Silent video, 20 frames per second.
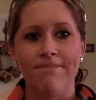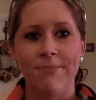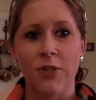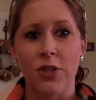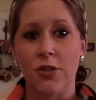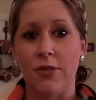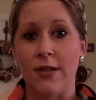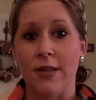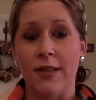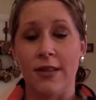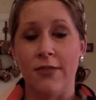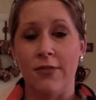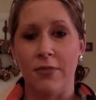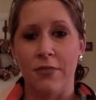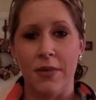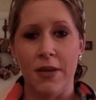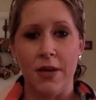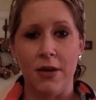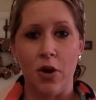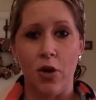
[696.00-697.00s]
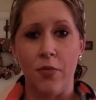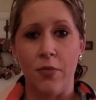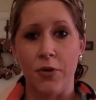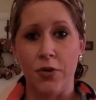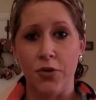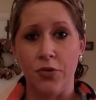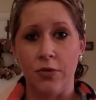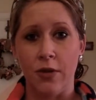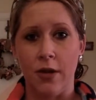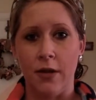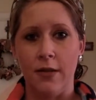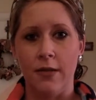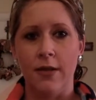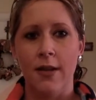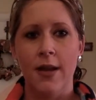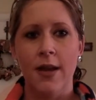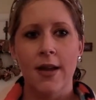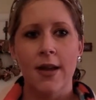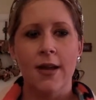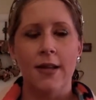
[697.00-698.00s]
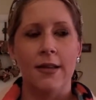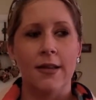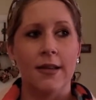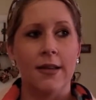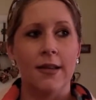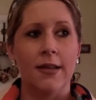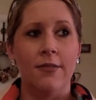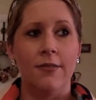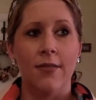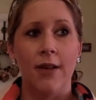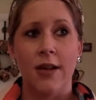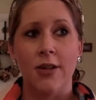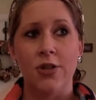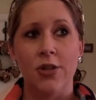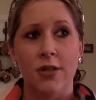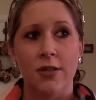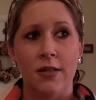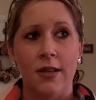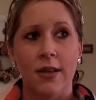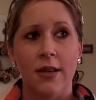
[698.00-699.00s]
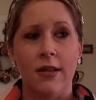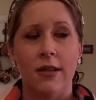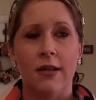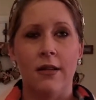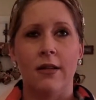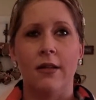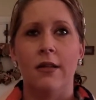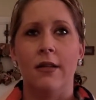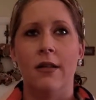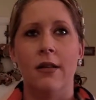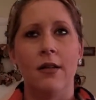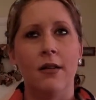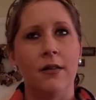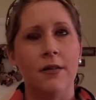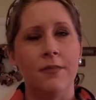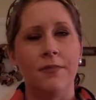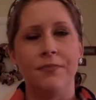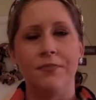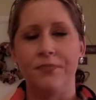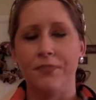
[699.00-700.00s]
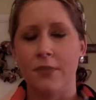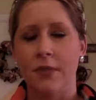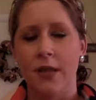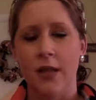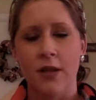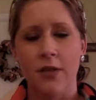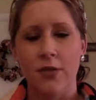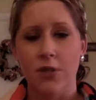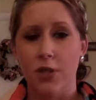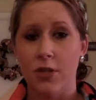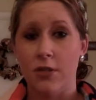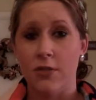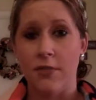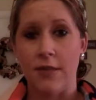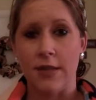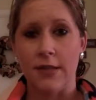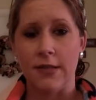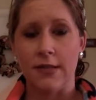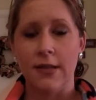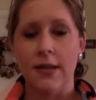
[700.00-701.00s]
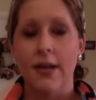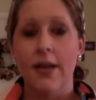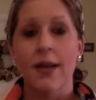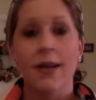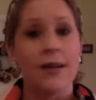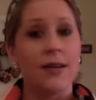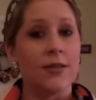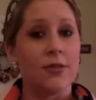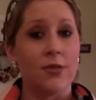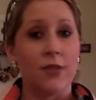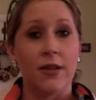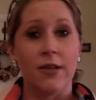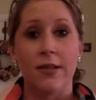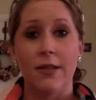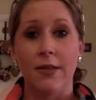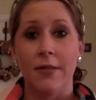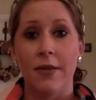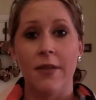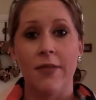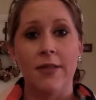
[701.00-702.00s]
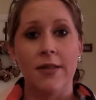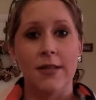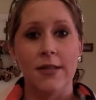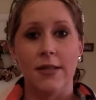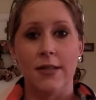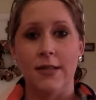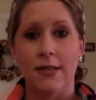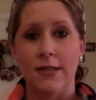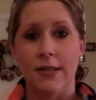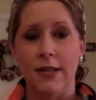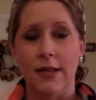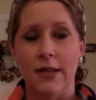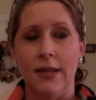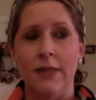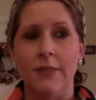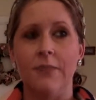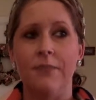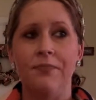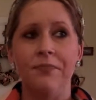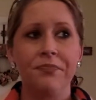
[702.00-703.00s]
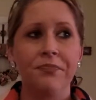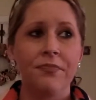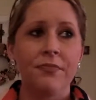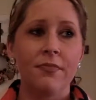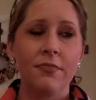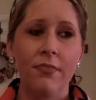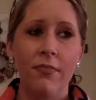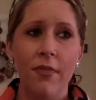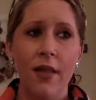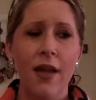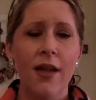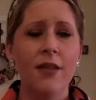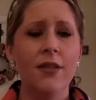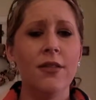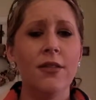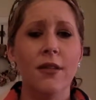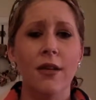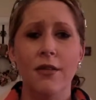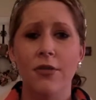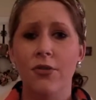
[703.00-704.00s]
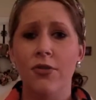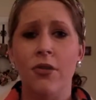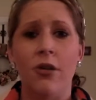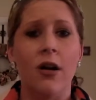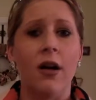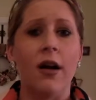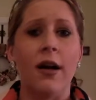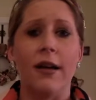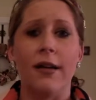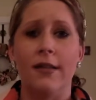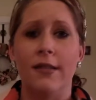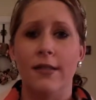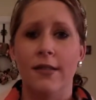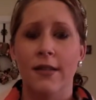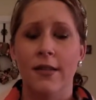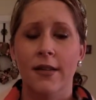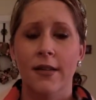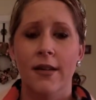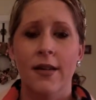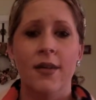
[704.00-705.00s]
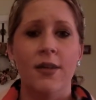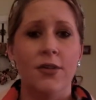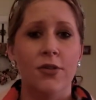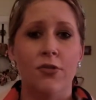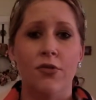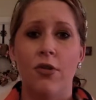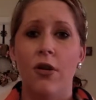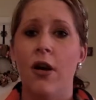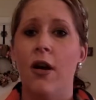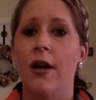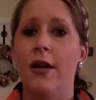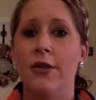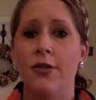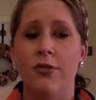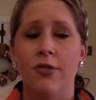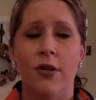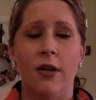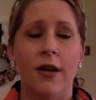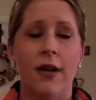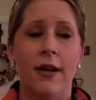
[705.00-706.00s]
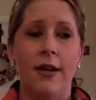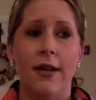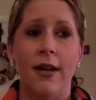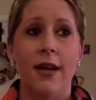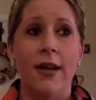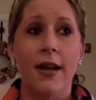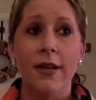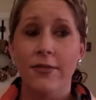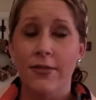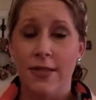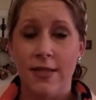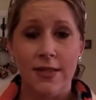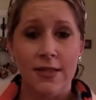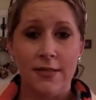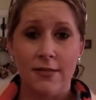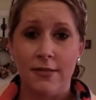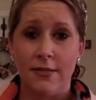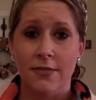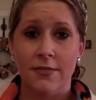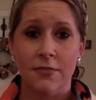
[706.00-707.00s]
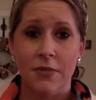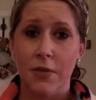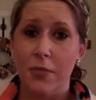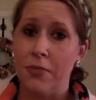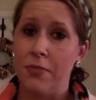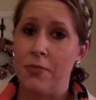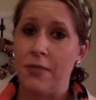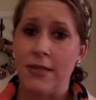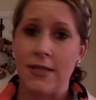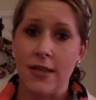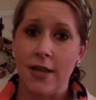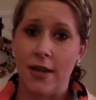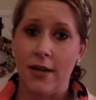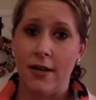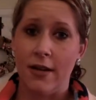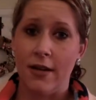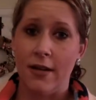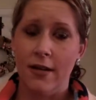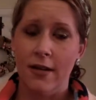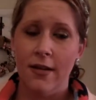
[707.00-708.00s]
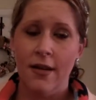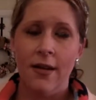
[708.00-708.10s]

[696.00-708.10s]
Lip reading: just I think from being open too long, like infection there. It was just a mess. So I ended up having a DNC, and you cry. You cry and you cry. And I've seen people miscarry,